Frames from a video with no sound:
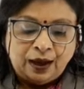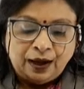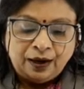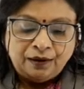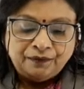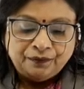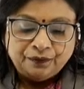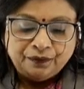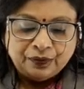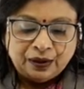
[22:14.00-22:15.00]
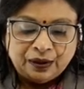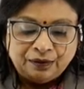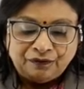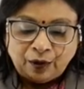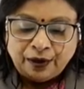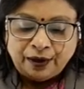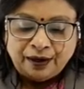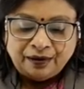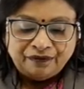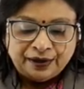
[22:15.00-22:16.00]
and uh, foreign
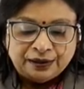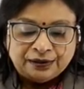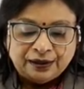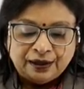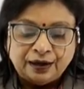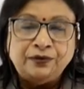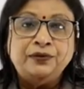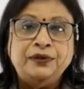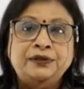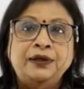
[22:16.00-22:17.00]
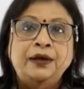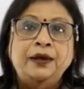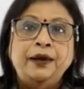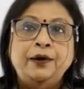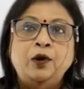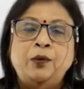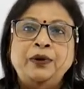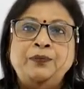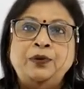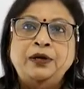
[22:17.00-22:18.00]
interference in a country's
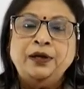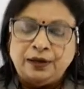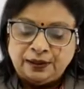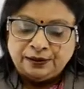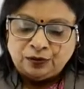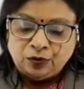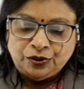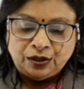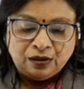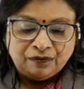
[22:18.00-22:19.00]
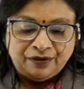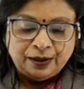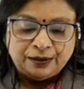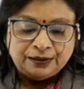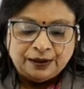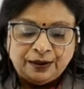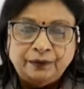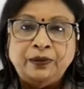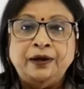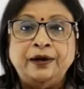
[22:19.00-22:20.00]
economic political and social spheres
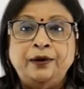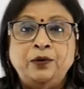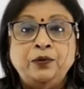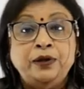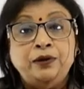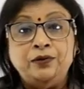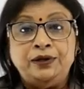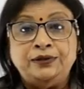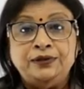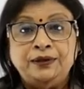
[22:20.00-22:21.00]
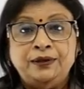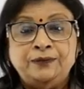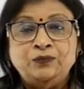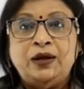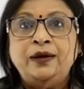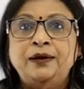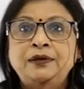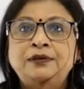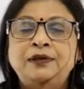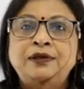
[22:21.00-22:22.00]
they tend to increase. And that
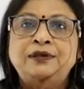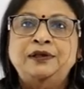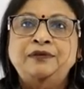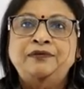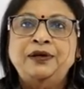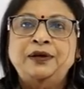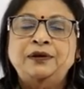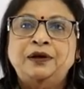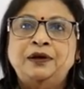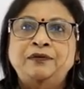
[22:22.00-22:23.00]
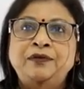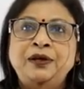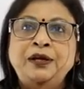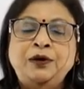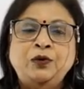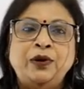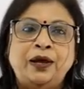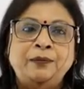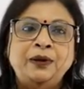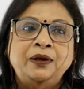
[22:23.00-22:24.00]
is the reason we, uh, we need to
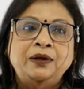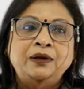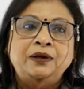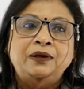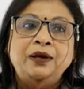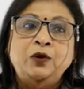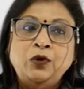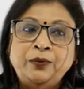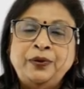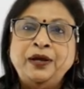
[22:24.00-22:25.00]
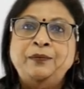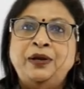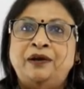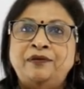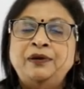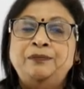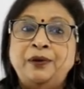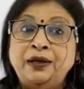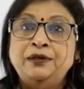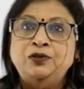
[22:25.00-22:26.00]
have uh, equilibrium in our
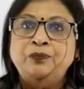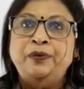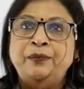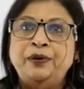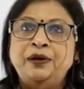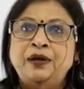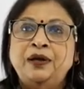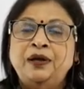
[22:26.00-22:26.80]
balance of payment.